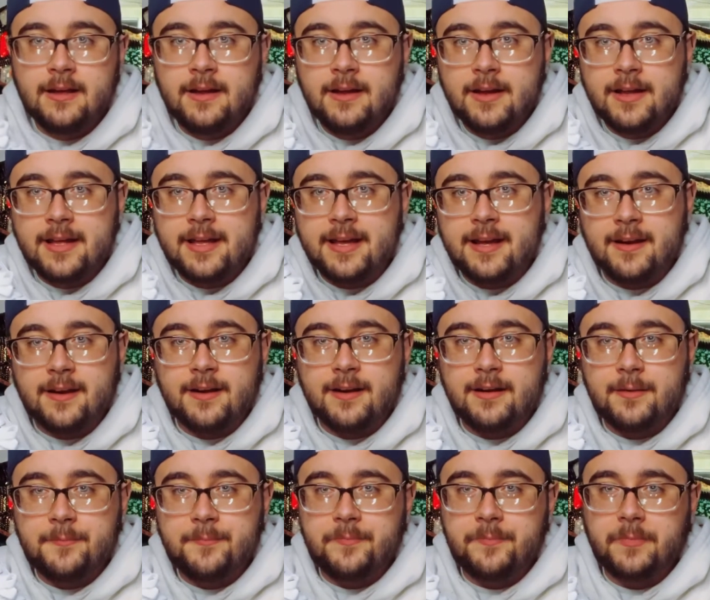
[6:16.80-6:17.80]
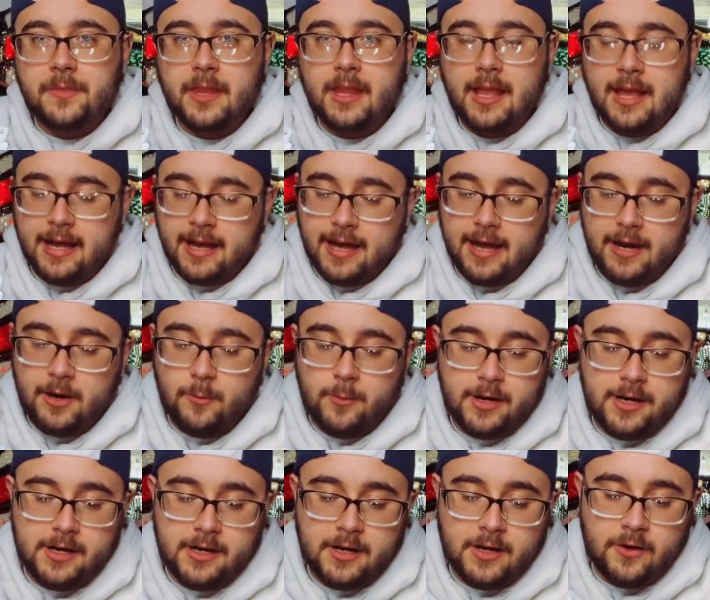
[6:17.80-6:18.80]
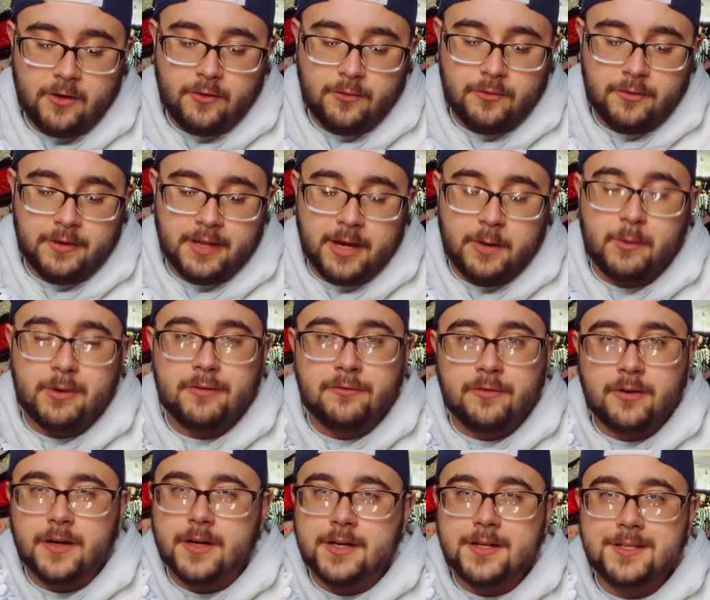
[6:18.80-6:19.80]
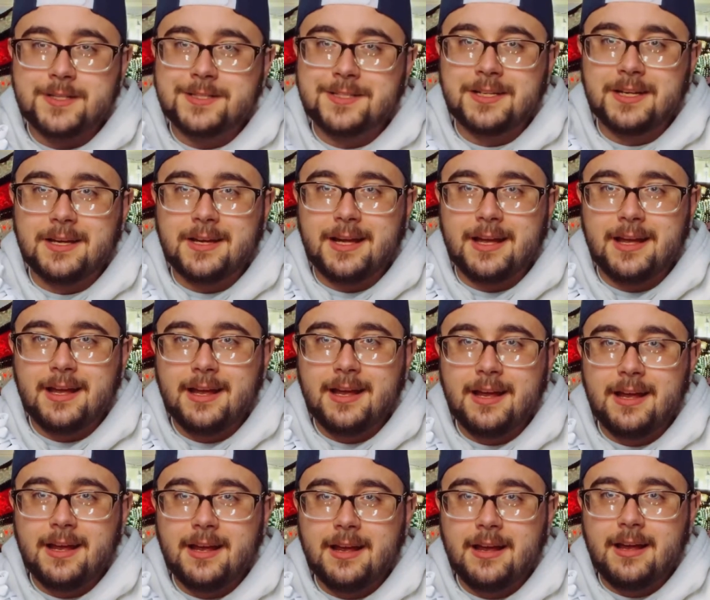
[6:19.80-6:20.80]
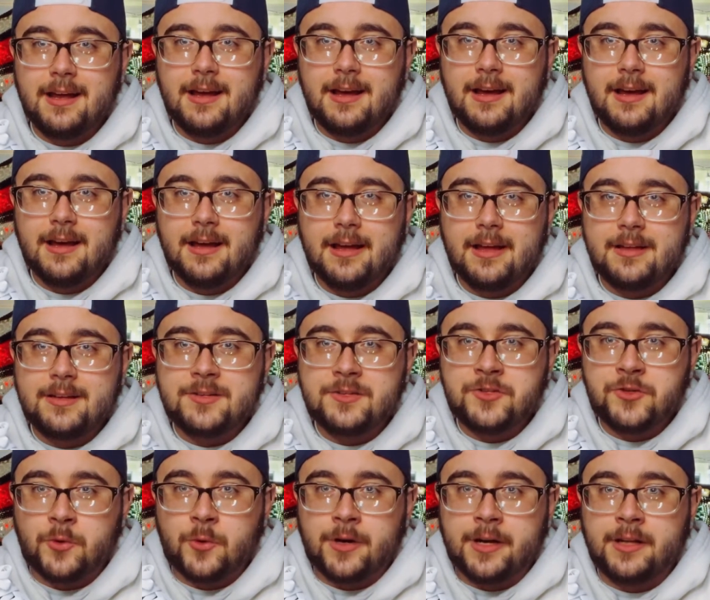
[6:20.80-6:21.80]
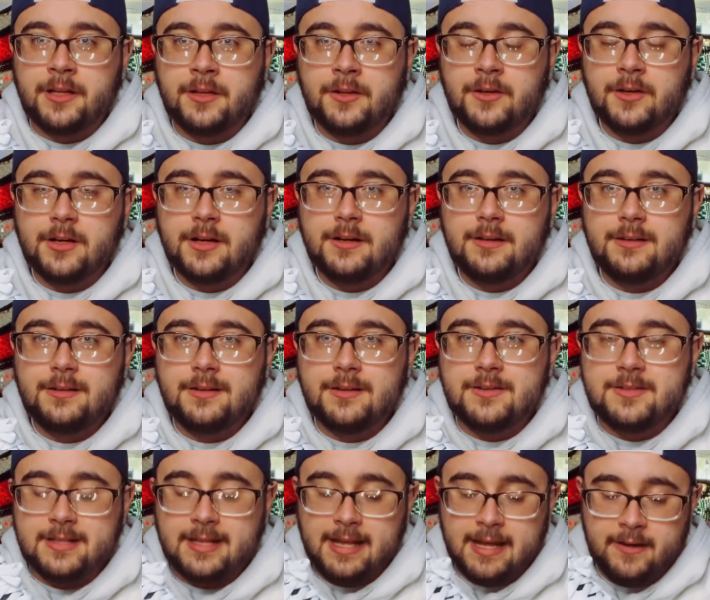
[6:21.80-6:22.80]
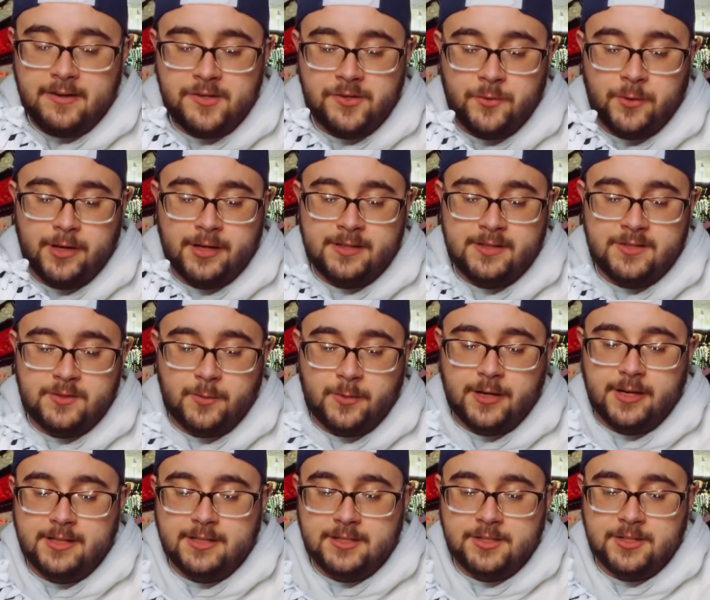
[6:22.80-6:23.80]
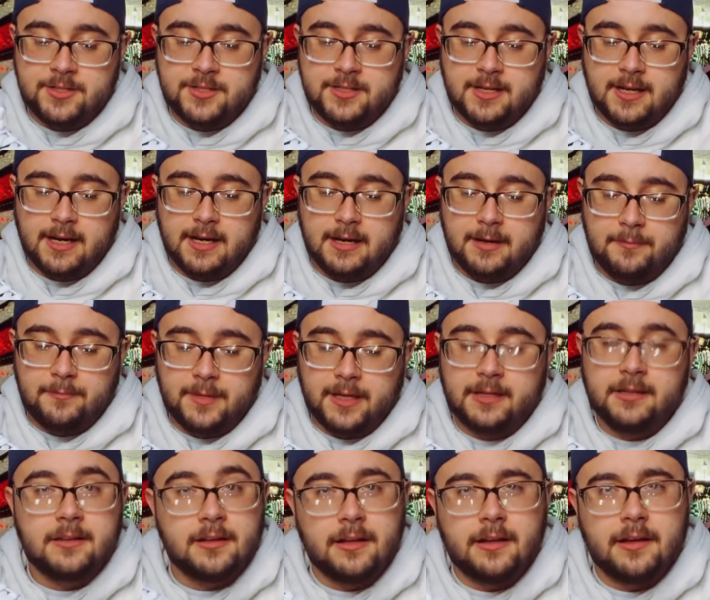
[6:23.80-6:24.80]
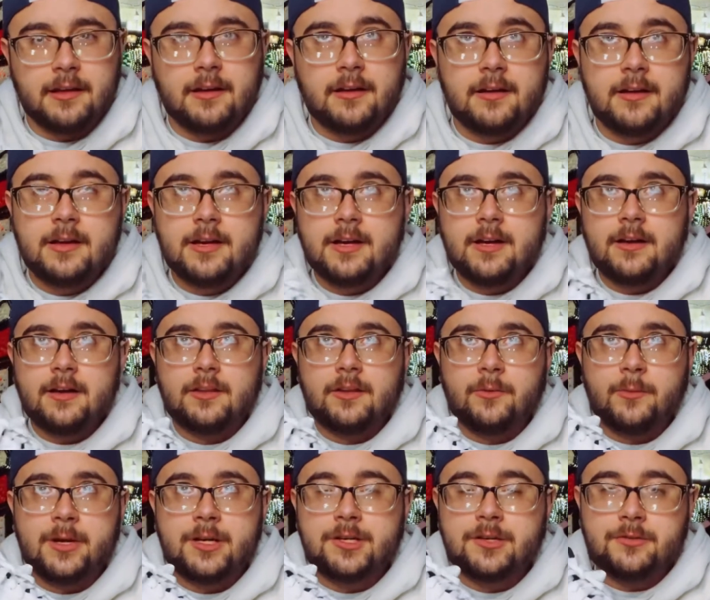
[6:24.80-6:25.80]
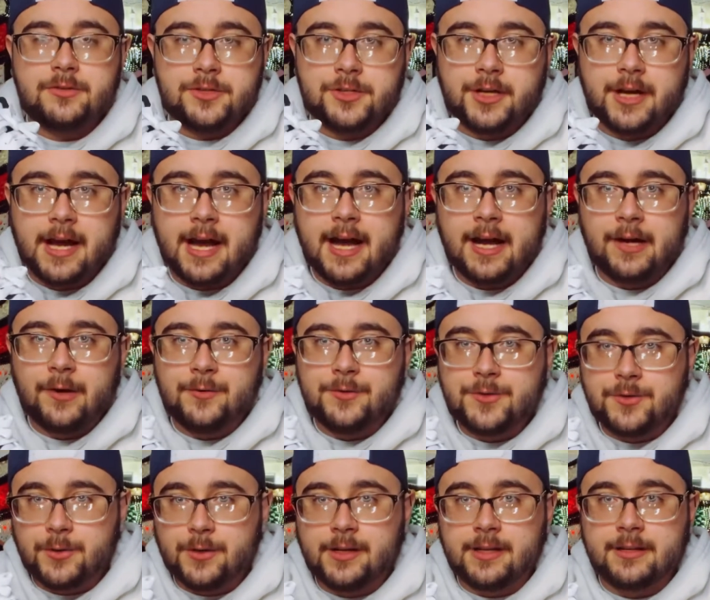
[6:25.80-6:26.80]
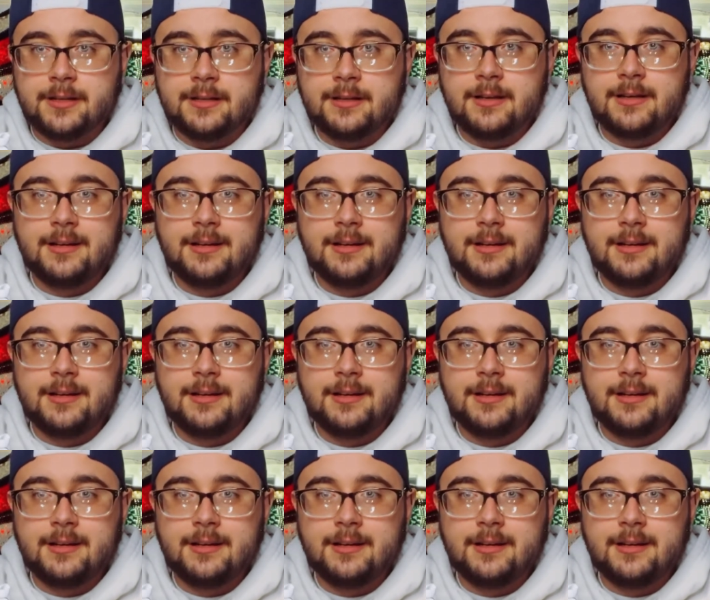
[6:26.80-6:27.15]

here. I kind of wanted to go for that reverse Jordan look. There's a lot of Jordans where it's just like the original Chicago Jordan